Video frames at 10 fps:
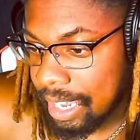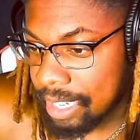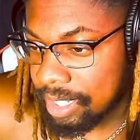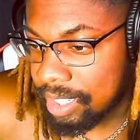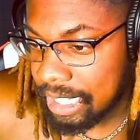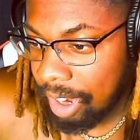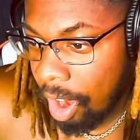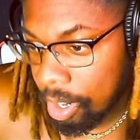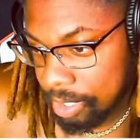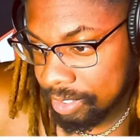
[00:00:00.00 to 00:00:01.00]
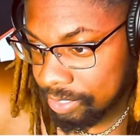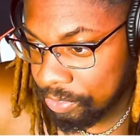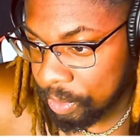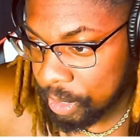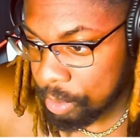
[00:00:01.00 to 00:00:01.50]
his sea arc
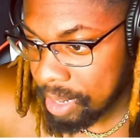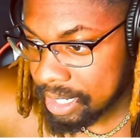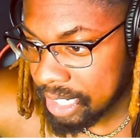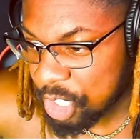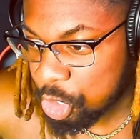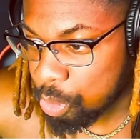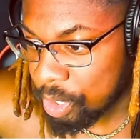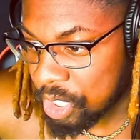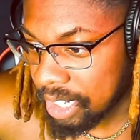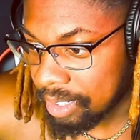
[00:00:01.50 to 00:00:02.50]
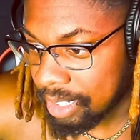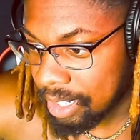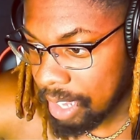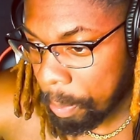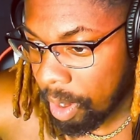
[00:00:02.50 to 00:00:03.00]
fully erect and just twitching
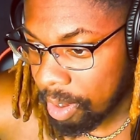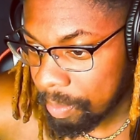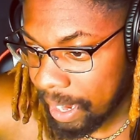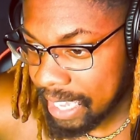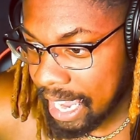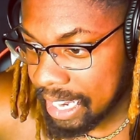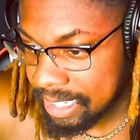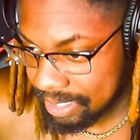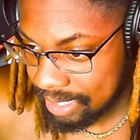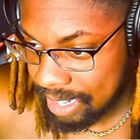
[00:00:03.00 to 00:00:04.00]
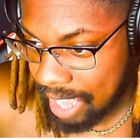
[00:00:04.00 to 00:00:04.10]
upon my gaze.